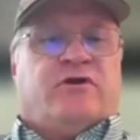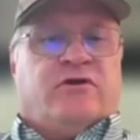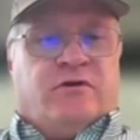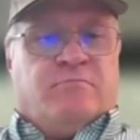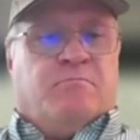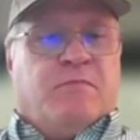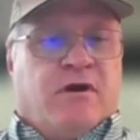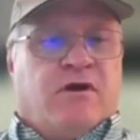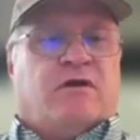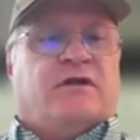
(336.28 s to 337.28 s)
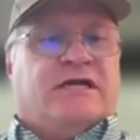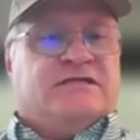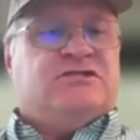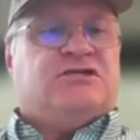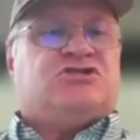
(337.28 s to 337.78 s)
Maryland is
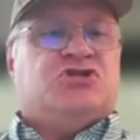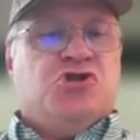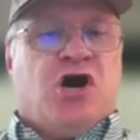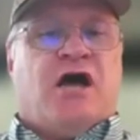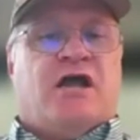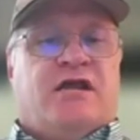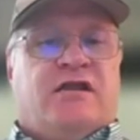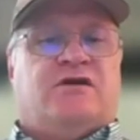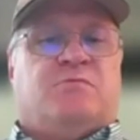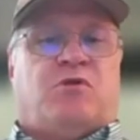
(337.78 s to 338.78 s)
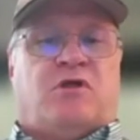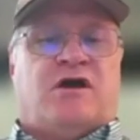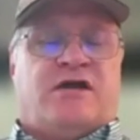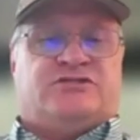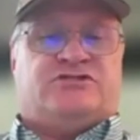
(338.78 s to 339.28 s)
just not in
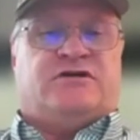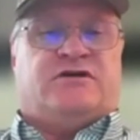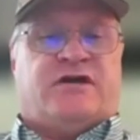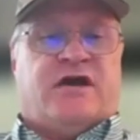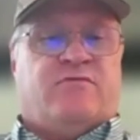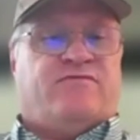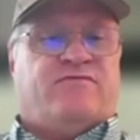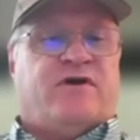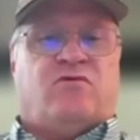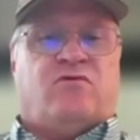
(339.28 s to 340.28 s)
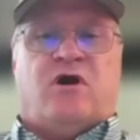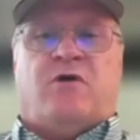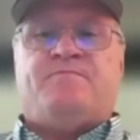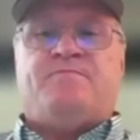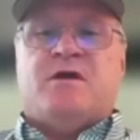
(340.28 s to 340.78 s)
compliance, okay, with federal
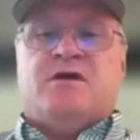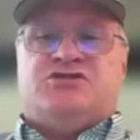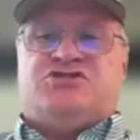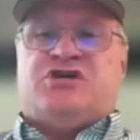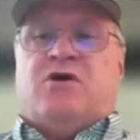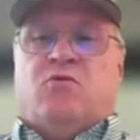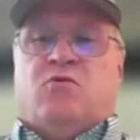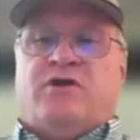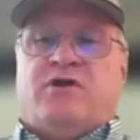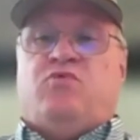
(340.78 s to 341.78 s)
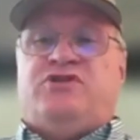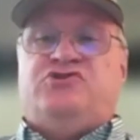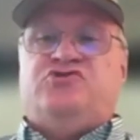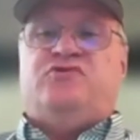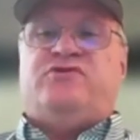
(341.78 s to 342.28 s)
law. So what did we
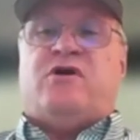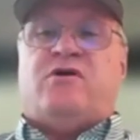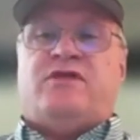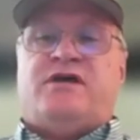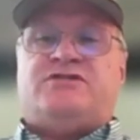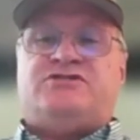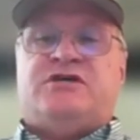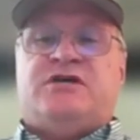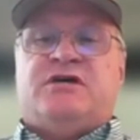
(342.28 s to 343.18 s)
do with all this?